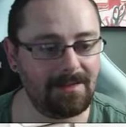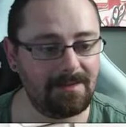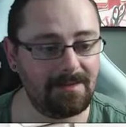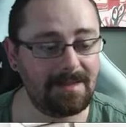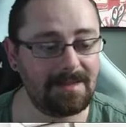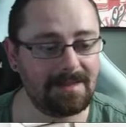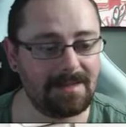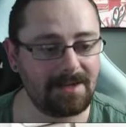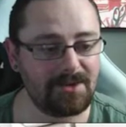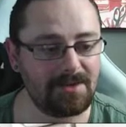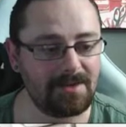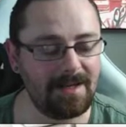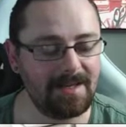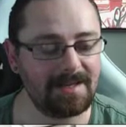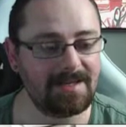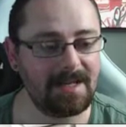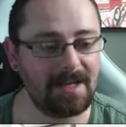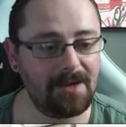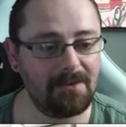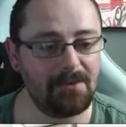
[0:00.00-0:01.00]
International Kit
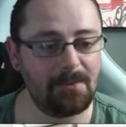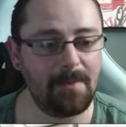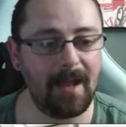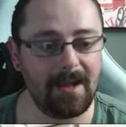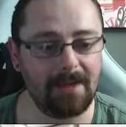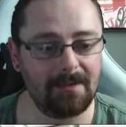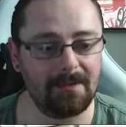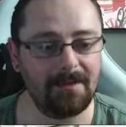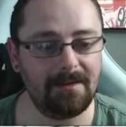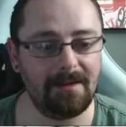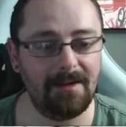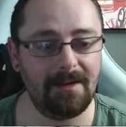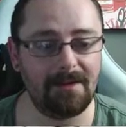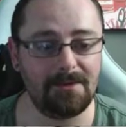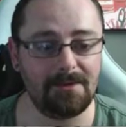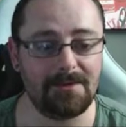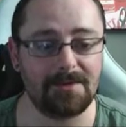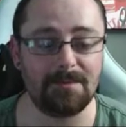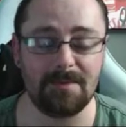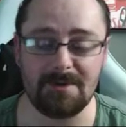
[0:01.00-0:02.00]
sticker from Egler
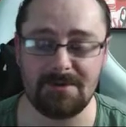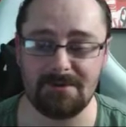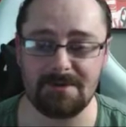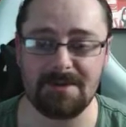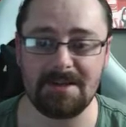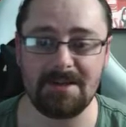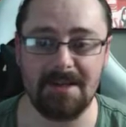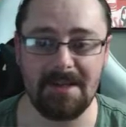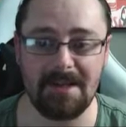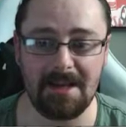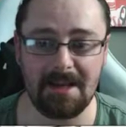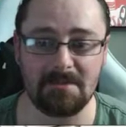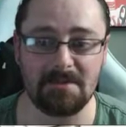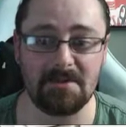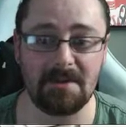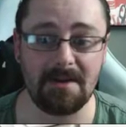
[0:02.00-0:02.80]
and some interesting keycaps.